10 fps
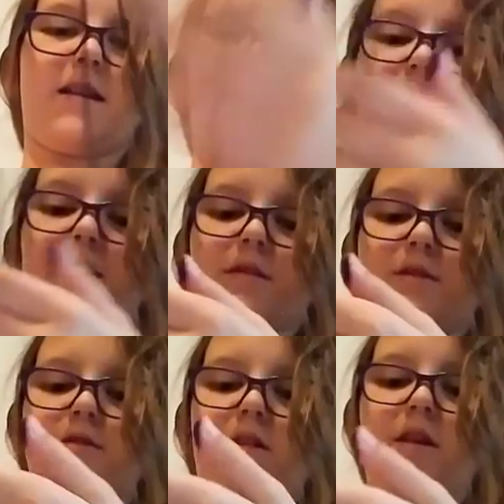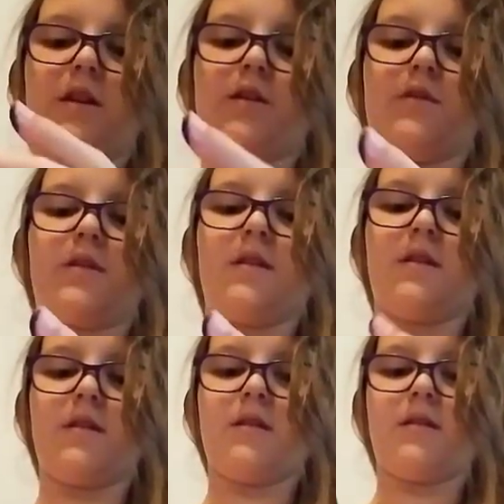I think it looks really cute.
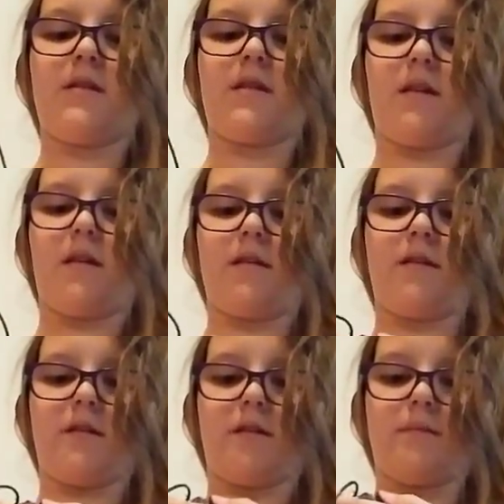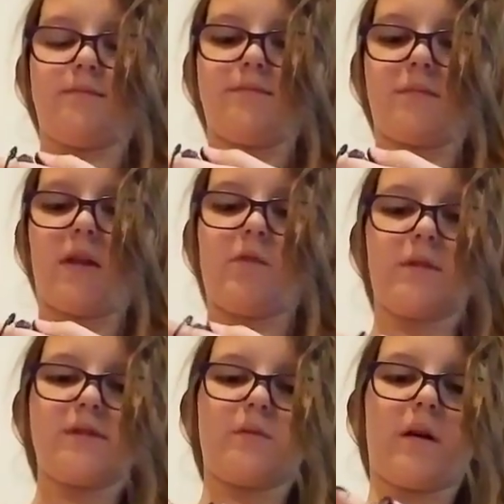And every
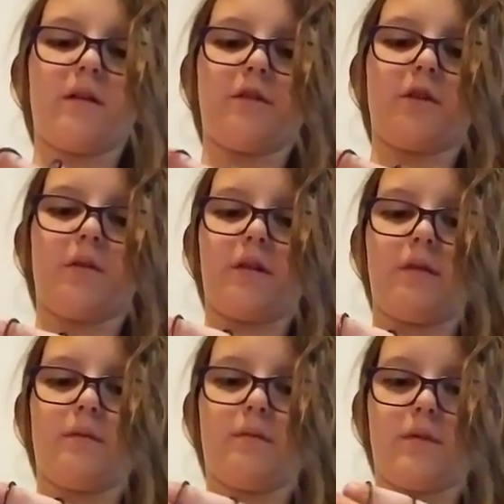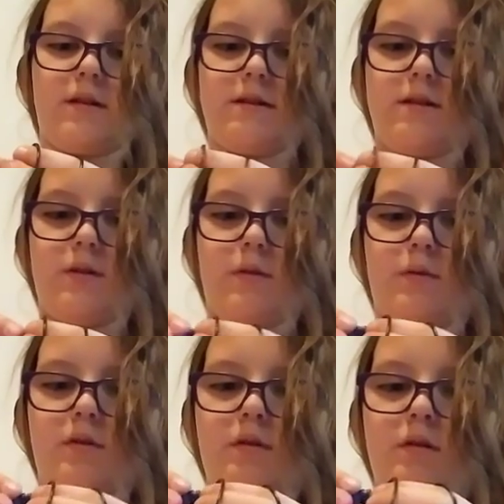once in a while you're going to want
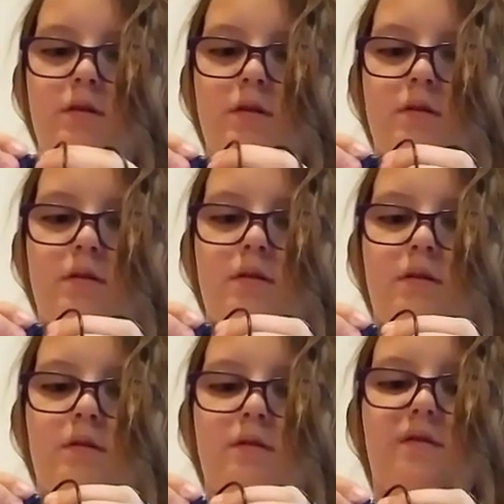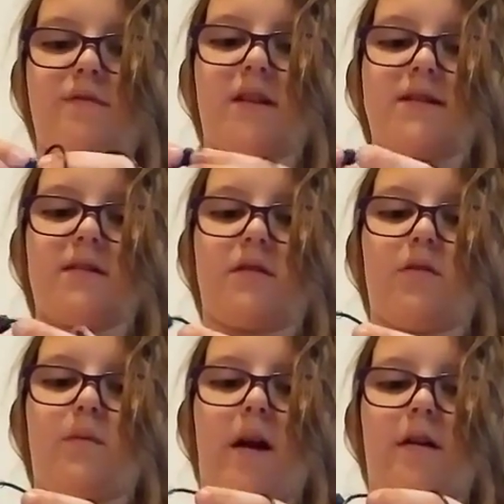to fix the
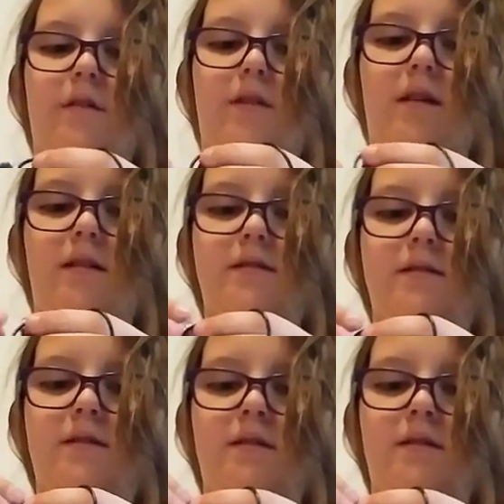little wire things.